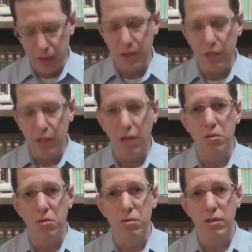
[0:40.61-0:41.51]
them to
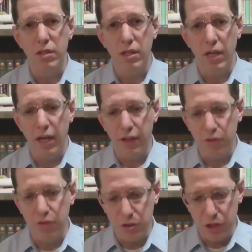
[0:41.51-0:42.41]
go. I
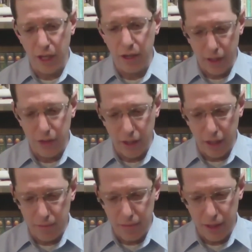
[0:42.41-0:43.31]
threw a chair at the
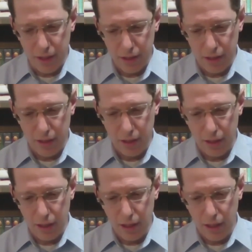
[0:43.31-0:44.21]
gunman
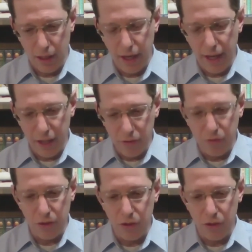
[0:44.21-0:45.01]
and I headed for the